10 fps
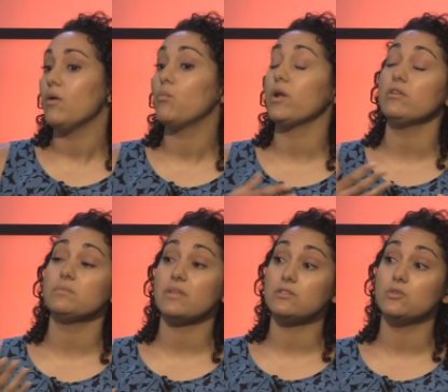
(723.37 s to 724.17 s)
what are
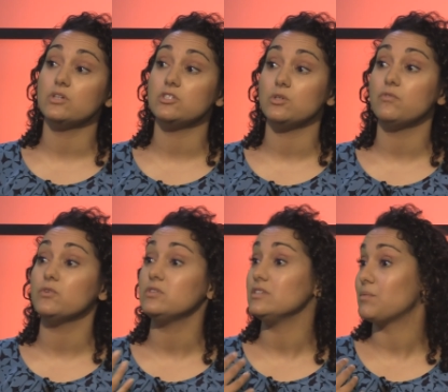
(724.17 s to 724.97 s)
some things you can do if
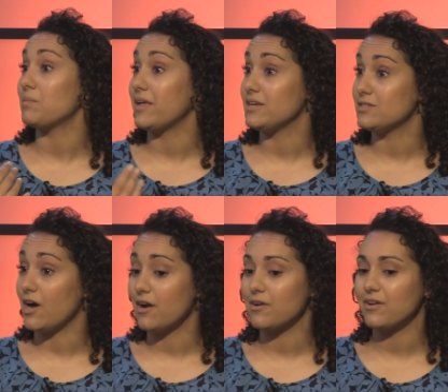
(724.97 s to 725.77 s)
you see someone playing
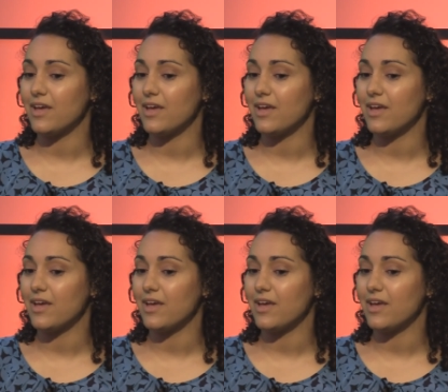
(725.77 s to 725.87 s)
soccer?